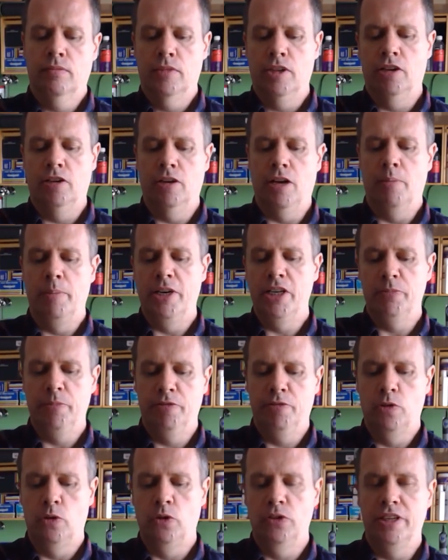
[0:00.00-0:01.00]
Now, I mentioned
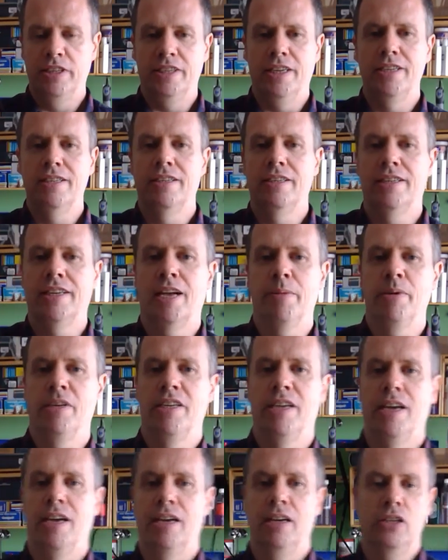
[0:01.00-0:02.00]
before, this isn't a tap and
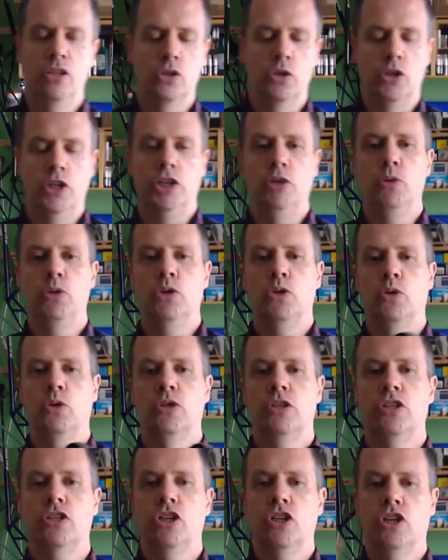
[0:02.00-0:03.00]
die, so you
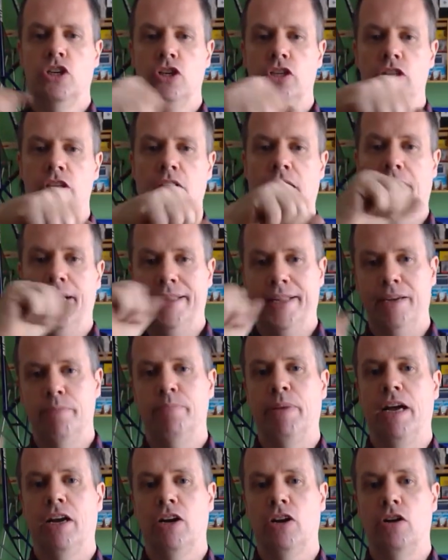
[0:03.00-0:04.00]
don't cut and then
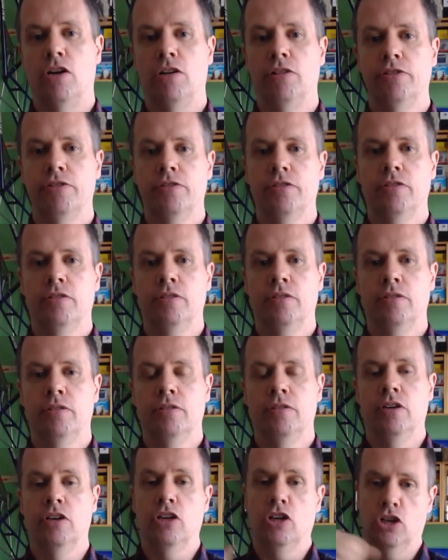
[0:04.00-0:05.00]
back off,
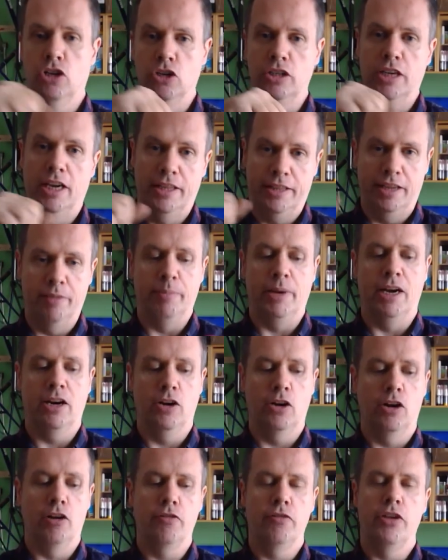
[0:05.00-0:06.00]
cut and then
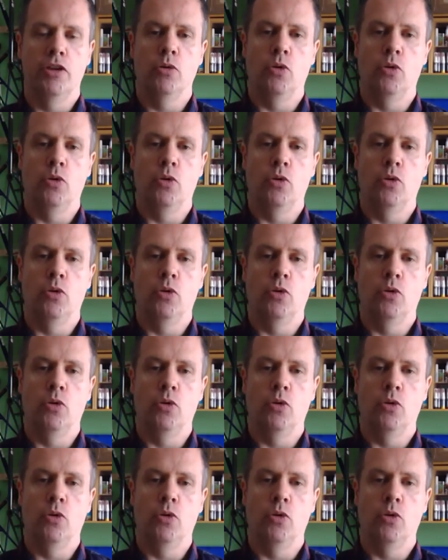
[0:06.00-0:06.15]
back off.